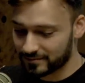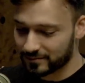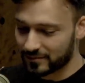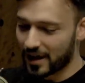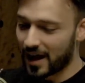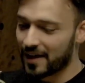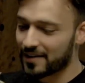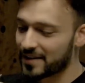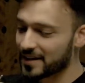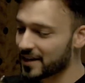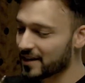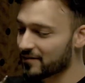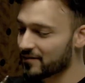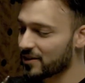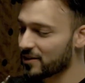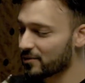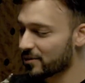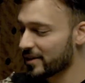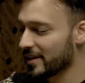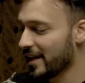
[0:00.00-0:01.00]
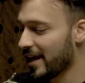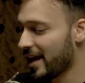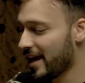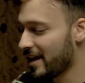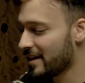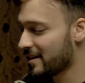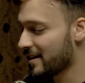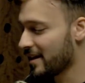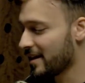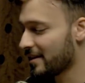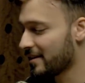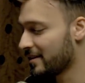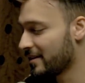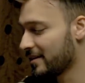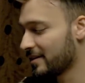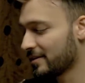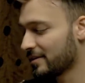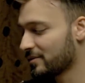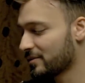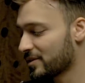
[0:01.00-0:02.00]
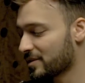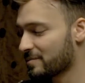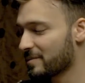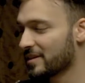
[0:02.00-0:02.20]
I think if they were in any area, they would just